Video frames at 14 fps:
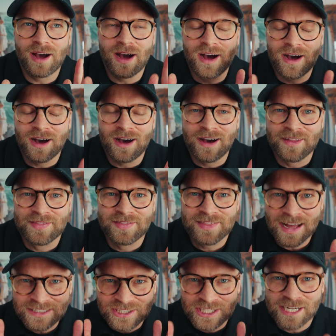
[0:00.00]

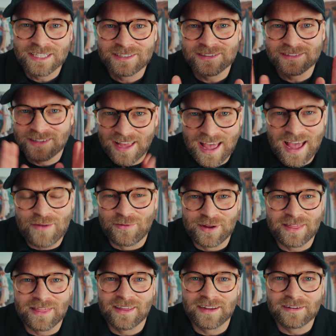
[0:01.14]
that changes
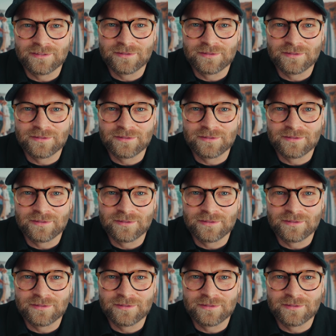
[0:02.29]
everything.